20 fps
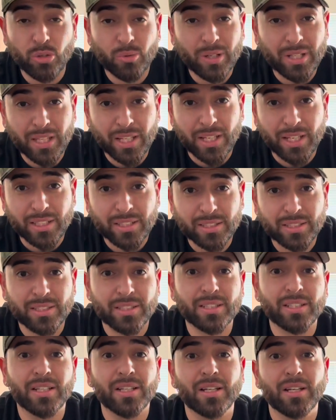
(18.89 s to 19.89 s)
release
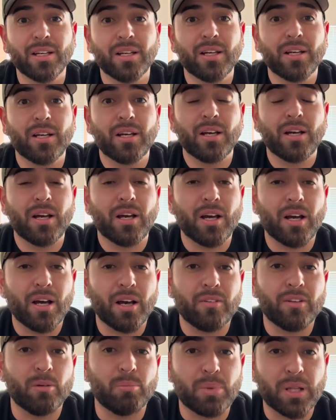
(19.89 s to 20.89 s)

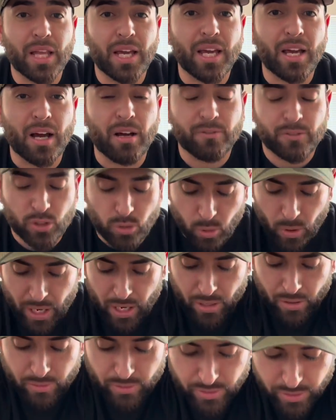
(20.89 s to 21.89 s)
of the Playoff
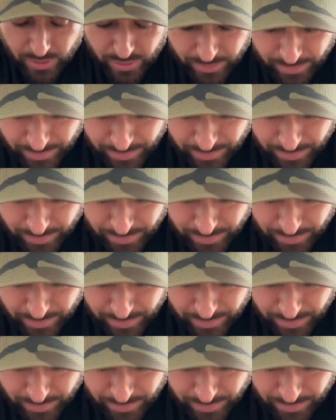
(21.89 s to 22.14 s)
12s.